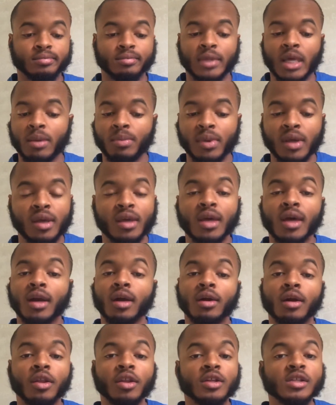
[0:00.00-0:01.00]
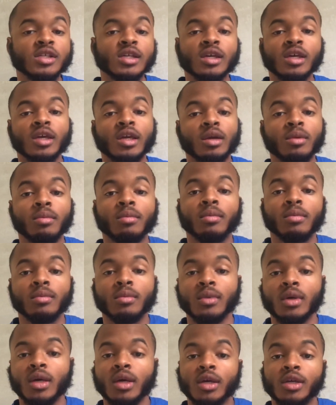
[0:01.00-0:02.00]
They beat yet another team
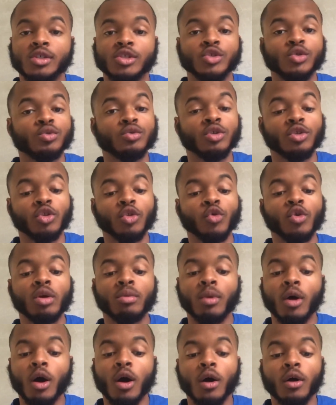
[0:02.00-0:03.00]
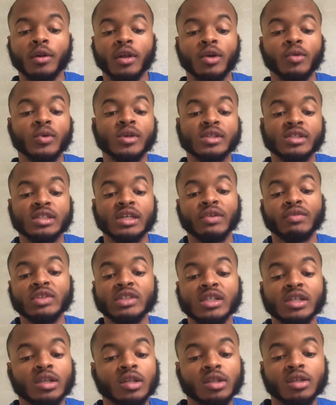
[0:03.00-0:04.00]
shooting the 3 ball. They went
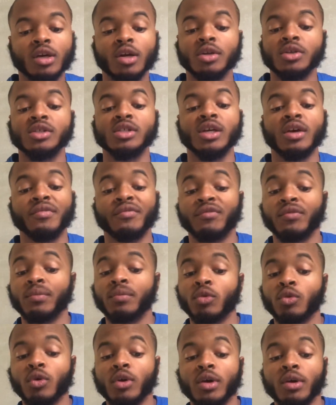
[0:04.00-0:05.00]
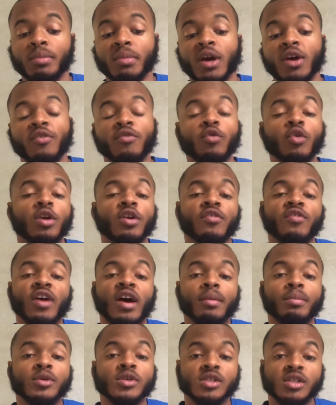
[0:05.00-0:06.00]
17-37 from 3, about
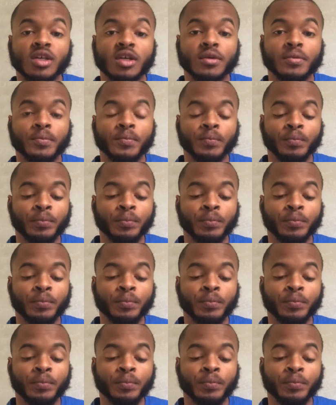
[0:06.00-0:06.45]
45%.